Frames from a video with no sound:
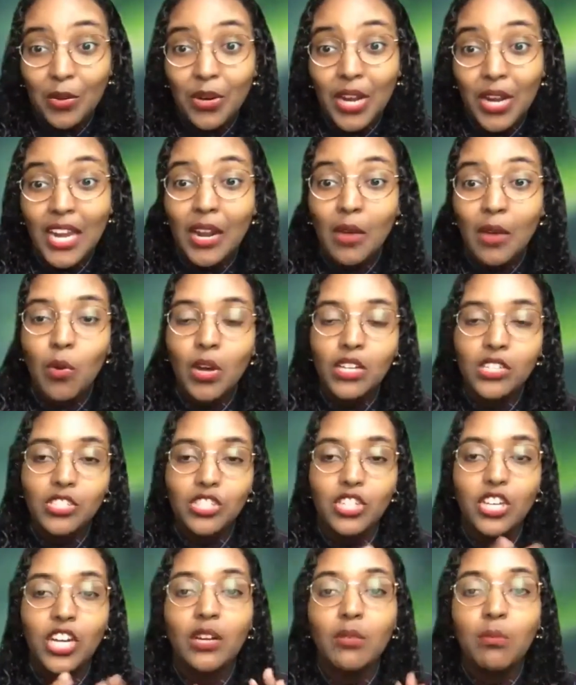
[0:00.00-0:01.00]
And I wanted to
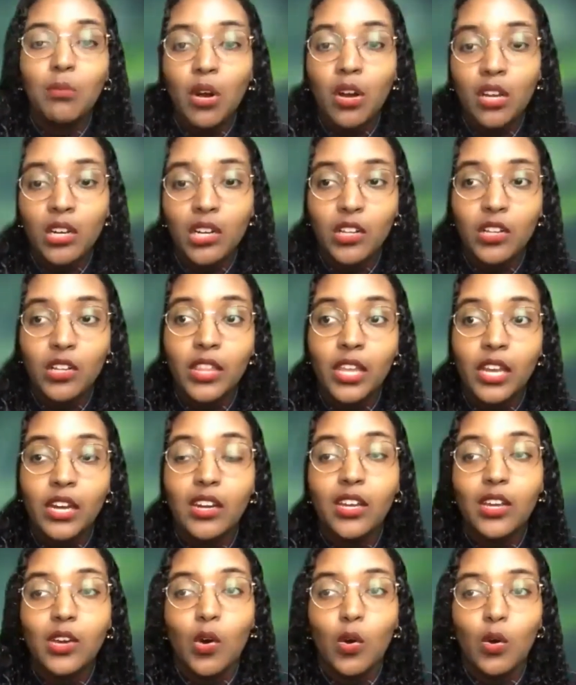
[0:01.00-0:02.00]
create a model that I
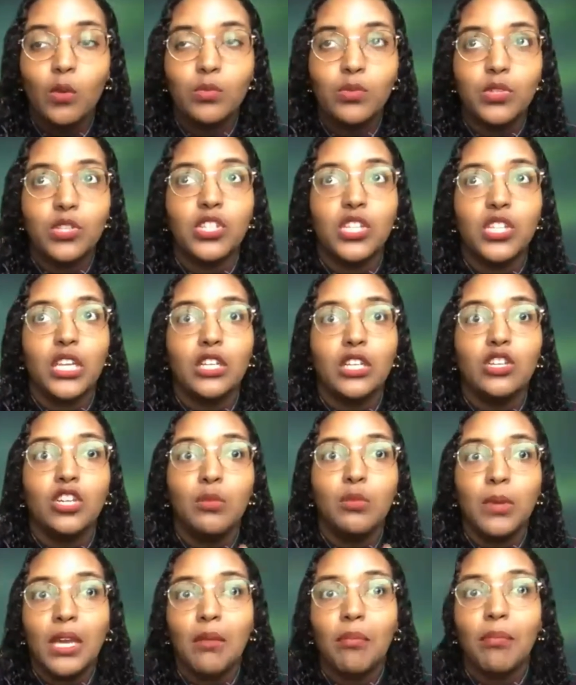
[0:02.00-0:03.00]
hoped like could
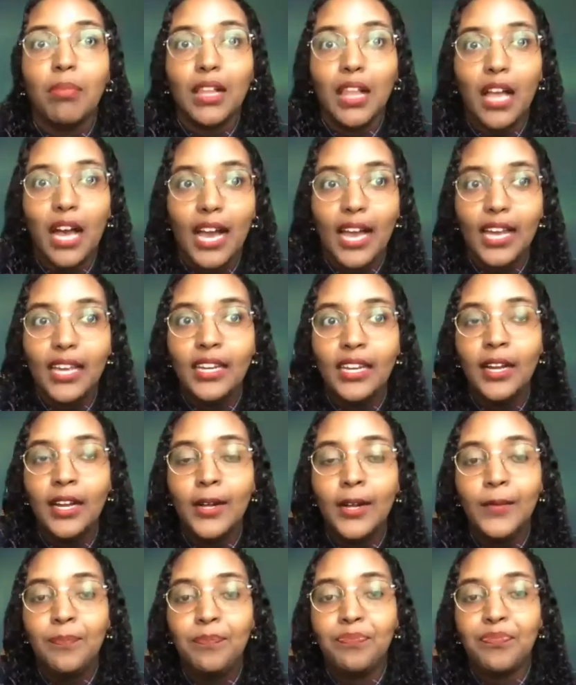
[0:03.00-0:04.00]
be applied
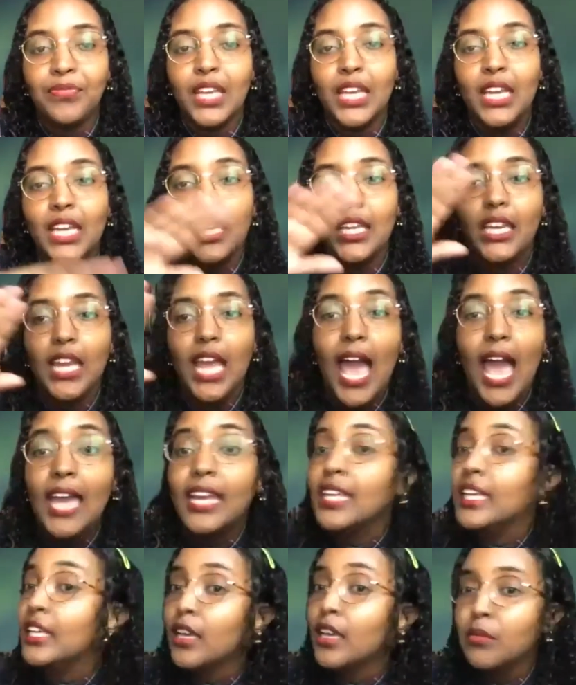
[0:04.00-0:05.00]
in any
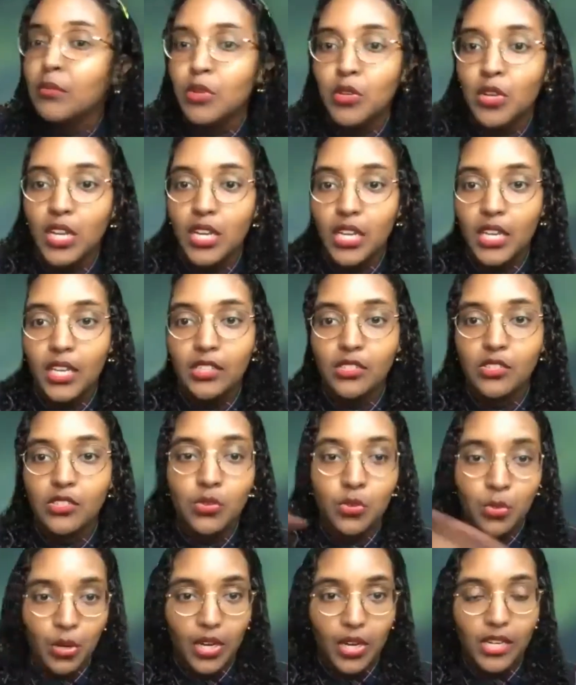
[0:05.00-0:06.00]
community
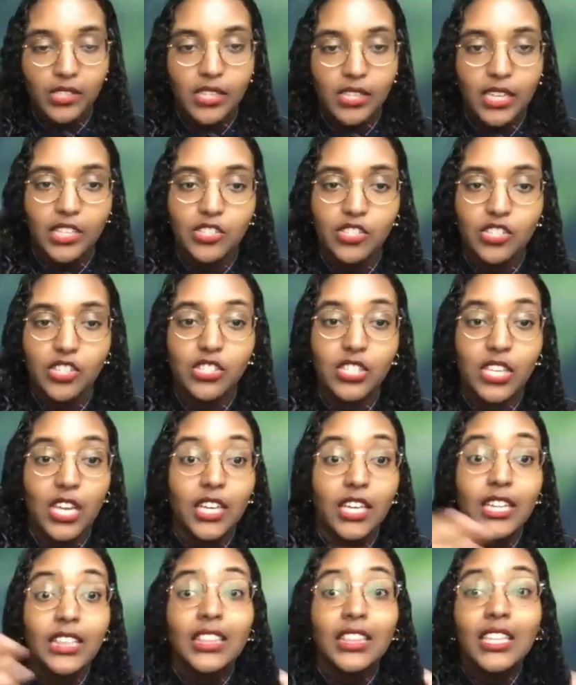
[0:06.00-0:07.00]
stories. Like, it's just like
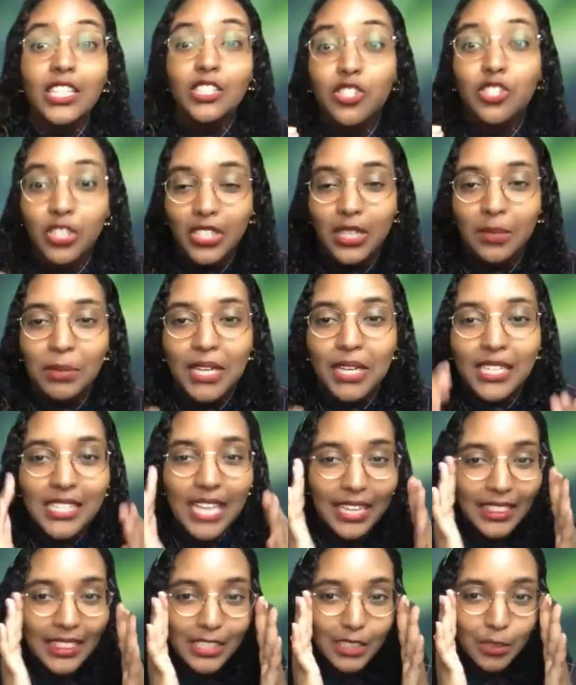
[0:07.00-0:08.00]
literally, because at
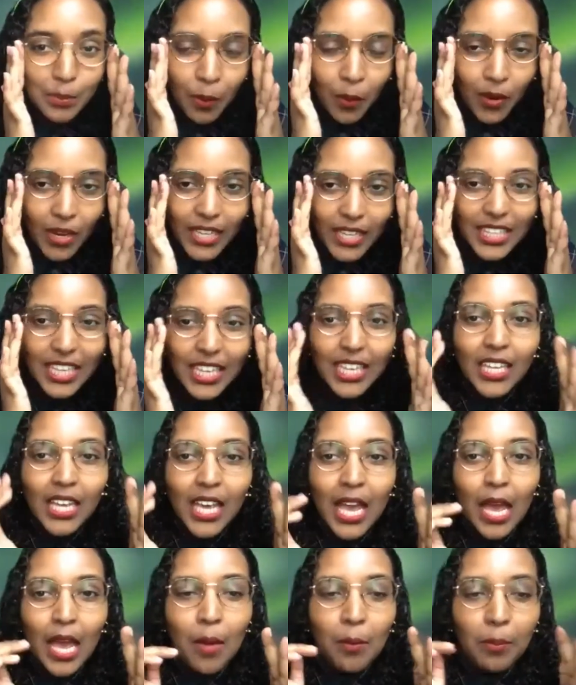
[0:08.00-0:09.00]
this point, like,
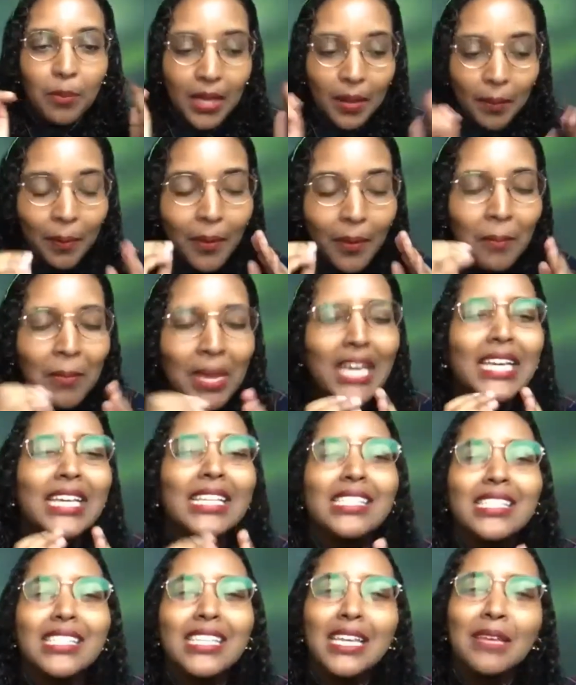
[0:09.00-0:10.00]
people make it
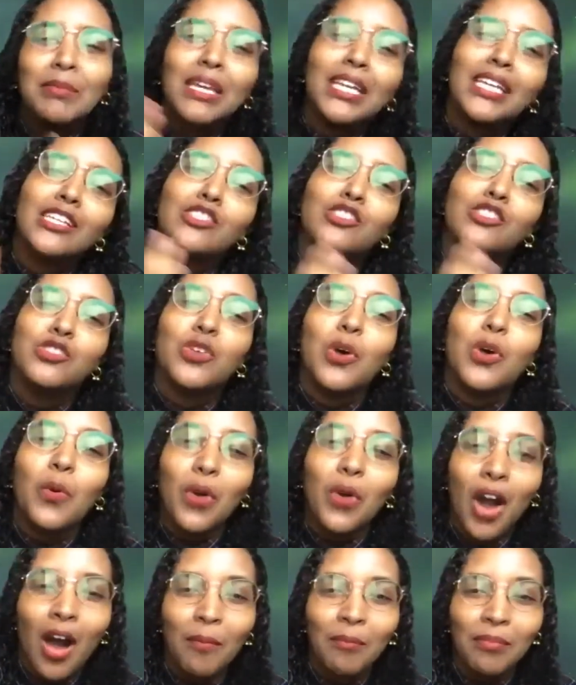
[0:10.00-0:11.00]
seem like it's so
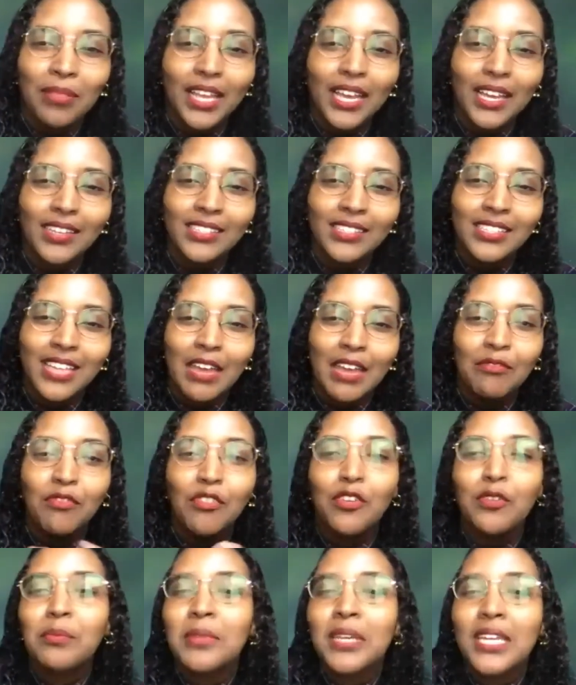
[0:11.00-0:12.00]
complex, and for
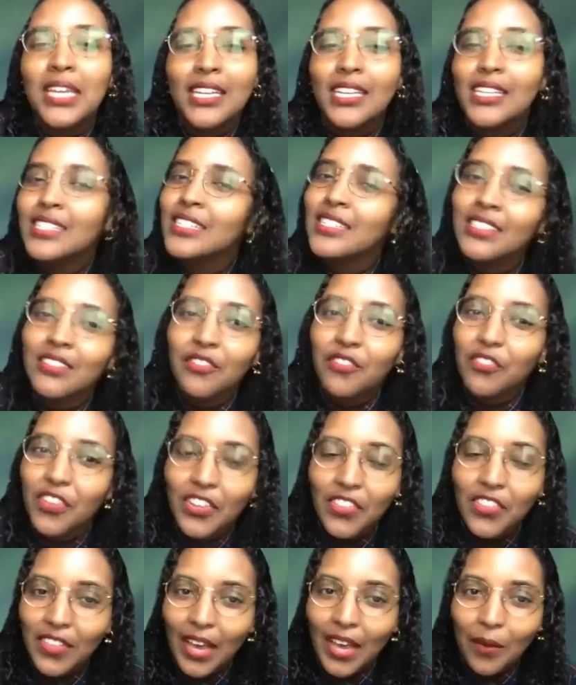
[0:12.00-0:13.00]
me it doesn't feel
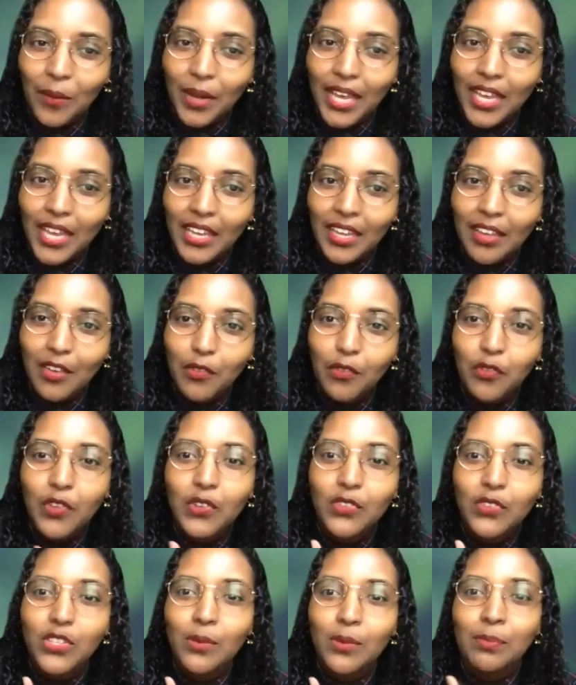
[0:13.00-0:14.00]
that way. It feels
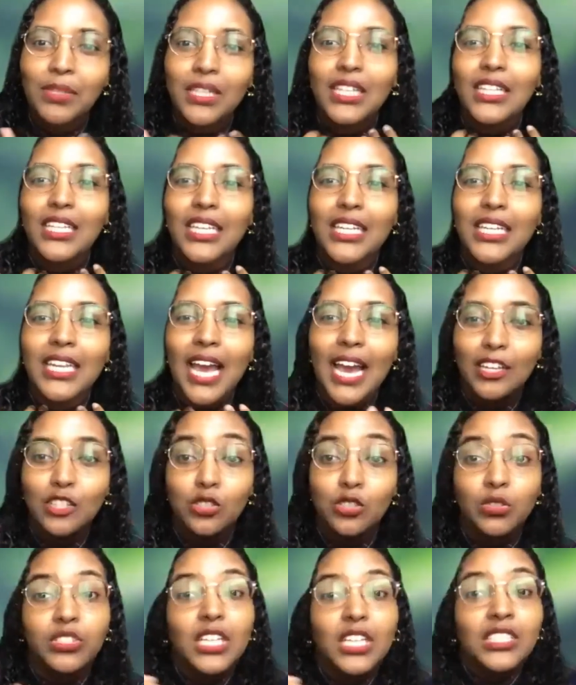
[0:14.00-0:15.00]
completely
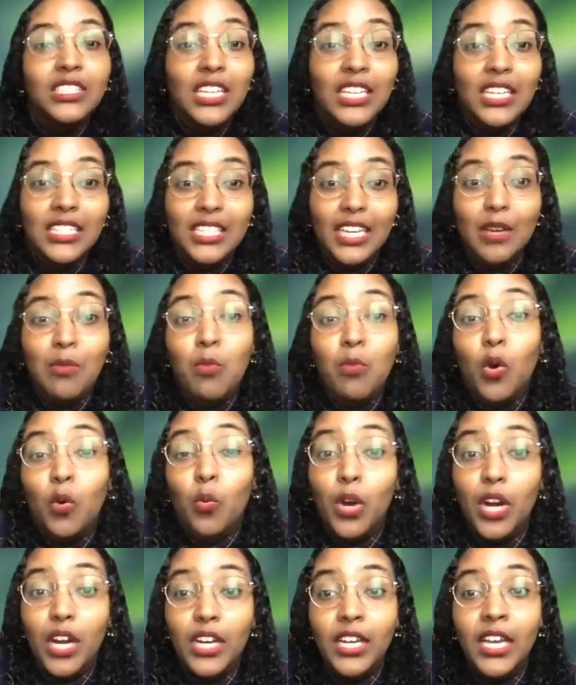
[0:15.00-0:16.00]
natural. Is it going to take more work?